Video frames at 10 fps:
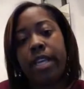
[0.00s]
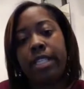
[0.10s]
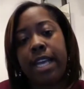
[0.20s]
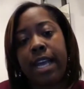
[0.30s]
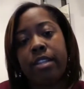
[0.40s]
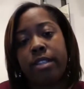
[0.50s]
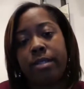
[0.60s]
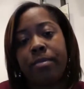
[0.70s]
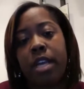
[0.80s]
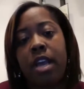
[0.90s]
exactly.
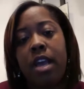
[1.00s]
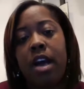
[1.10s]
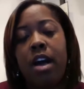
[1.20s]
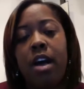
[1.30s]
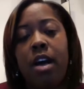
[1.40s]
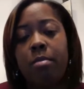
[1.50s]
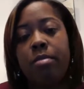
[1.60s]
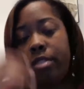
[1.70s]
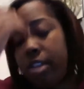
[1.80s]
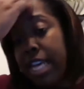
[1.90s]

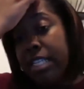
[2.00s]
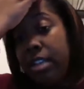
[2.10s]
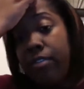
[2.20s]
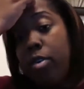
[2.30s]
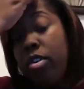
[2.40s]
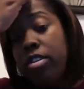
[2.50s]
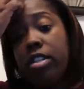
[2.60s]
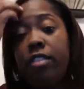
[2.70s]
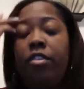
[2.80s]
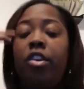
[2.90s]
So that's, of
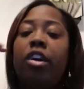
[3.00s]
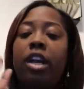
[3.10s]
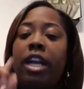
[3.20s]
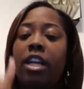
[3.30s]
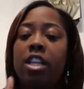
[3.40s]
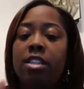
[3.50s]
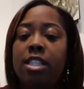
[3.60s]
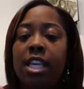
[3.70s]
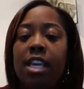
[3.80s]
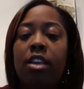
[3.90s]
course, if you're an
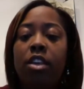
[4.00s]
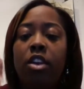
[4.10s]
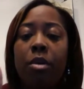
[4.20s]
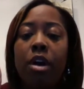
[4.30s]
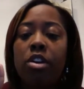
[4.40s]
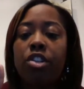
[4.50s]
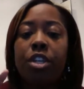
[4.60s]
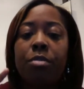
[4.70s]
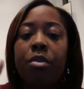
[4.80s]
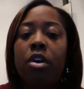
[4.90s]
LLC, you're a
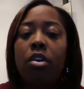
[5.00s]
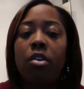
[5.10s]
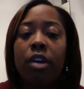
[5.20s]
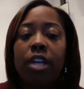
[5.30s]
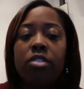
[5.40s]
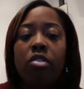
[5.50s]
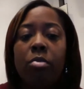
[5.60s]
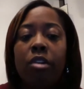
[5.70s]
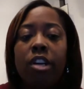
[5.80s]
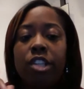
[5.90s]
partnership, or an S
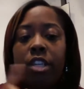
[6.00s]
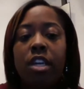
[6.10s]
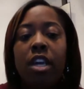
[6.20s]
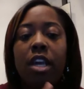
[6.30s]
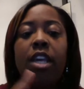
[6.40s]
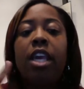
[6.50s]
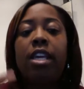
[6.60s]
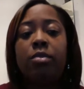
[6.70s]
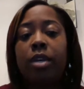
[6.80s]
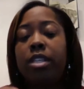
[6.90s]
corporation,
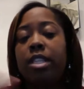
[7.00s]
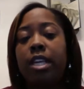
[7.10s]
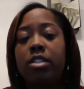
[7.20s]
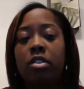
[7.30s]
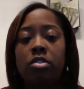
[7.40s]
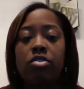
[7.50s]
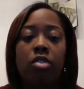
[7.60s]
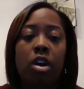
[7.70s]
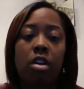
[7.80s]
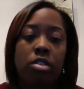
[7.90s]
yes, we can say it's owner's
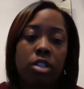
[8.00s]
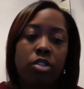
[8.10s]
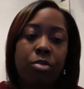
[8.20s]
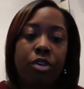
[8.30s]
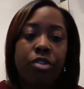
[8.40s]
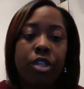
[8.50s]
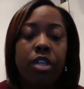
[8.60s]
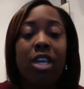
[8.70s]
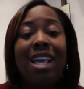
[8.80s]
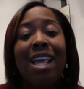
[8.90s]
draw distribution.
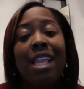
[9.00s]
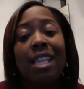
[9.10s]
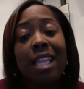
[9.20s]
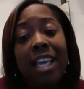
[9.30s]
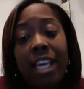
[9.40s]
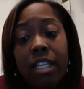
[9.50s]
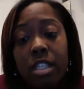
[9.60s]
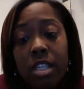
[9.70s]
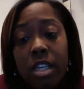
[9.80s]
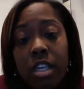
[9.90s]

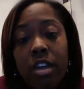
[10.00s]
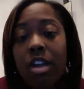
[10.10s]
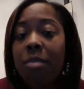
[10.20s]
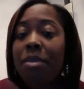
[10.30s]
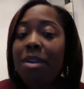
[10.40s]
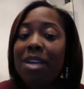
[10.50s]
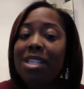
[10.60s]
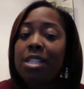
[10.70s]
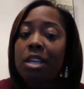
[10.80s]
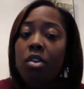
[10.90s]
Let your company be a
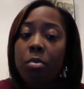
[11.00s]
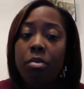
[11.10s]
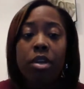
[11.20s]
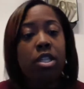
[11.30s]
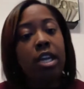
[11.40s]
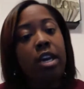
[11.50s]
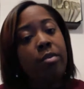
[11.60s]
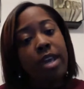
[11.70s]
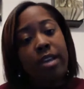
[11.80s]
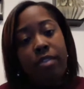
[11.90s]
C corporation. Now
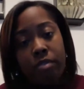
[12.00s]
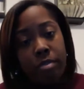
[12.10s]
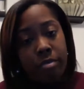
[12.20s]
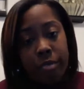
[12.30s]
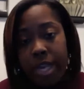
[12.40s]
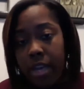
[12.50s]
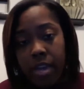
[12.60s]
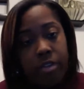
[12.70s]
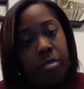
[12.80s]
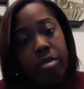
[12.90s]
we have a
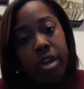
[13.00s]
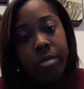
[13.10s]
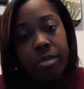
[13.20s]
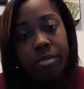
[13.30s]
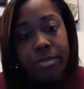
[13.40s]
different problem.